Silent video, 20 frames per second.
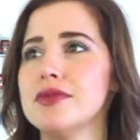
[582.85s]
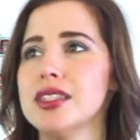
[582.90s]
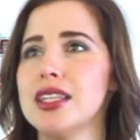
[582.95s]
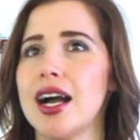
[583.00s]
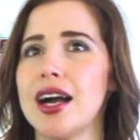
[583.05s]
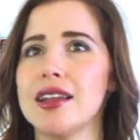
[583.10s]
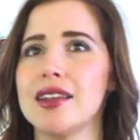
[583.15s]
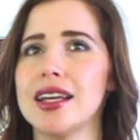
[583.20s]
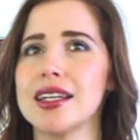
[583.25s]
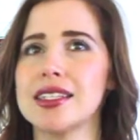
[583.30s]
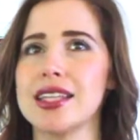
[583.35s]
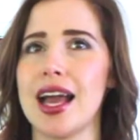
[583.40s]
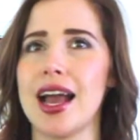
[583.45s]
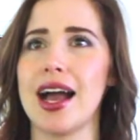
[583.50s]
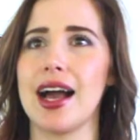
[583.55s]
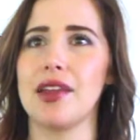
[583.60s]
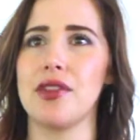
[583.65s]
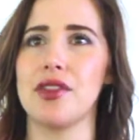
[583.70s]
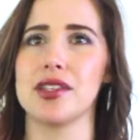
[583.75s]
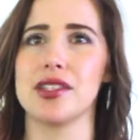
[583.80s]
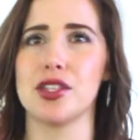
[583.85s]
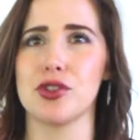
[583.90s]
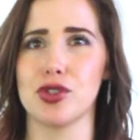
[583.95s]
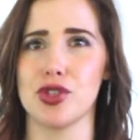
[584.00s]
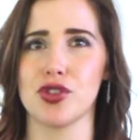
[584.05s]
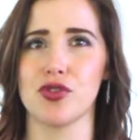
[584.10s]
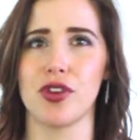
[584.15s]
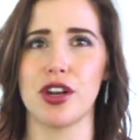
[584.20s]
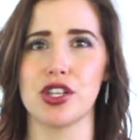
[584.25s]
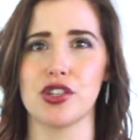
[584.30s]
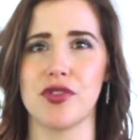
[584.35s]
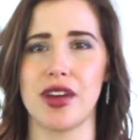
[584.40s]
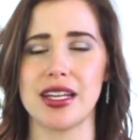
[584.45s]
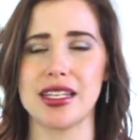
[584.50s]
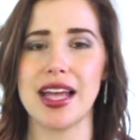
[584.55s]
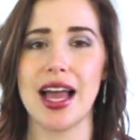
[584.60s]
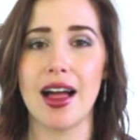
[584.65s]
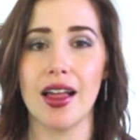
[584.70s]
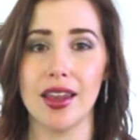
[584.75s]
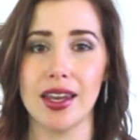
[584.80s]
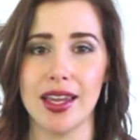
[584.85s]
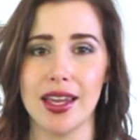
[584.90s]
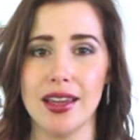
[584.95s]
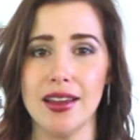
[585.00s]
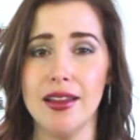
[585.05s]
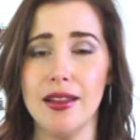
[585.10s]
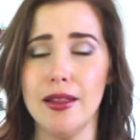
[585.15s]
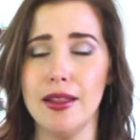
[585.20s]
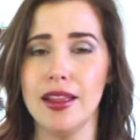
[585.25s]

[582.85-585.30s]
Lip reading: I like to add the Citrus Fresh Vitality